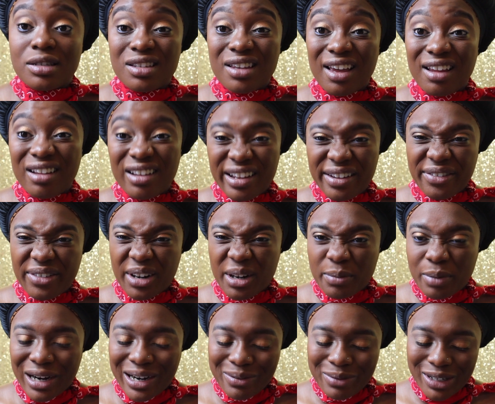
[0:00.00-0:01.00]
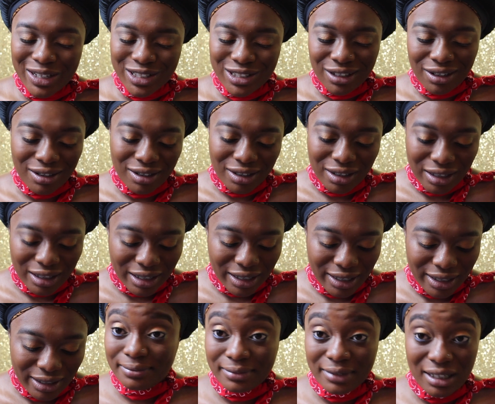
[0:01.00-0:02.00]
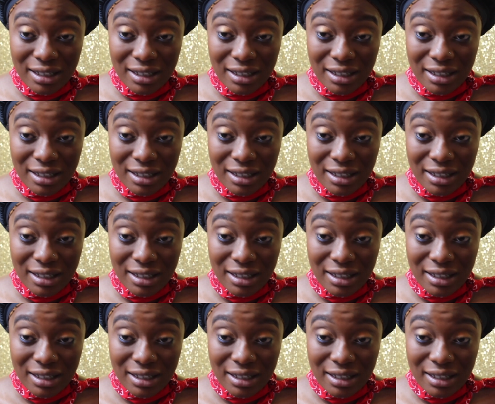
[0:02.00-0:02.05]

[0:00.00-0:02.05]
So yeah, looking for an apartment is hard.